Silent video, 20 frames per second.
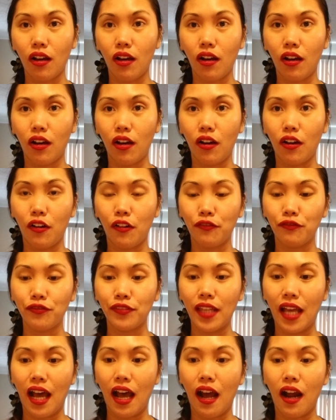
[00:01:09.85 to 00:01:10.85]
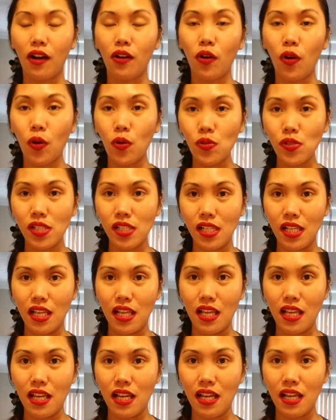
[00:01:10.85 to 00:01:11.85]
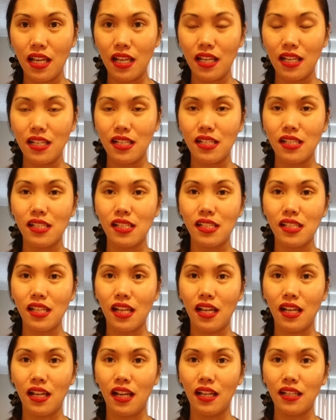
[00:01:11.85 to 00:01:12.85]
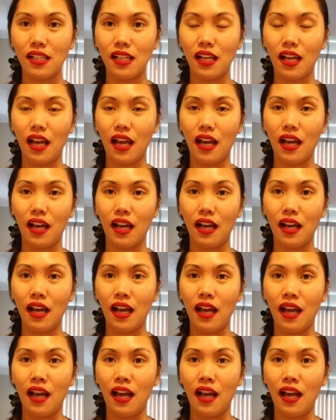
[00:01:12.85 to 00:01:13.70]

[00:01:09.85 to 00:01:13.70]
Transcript: of the ROC is uh,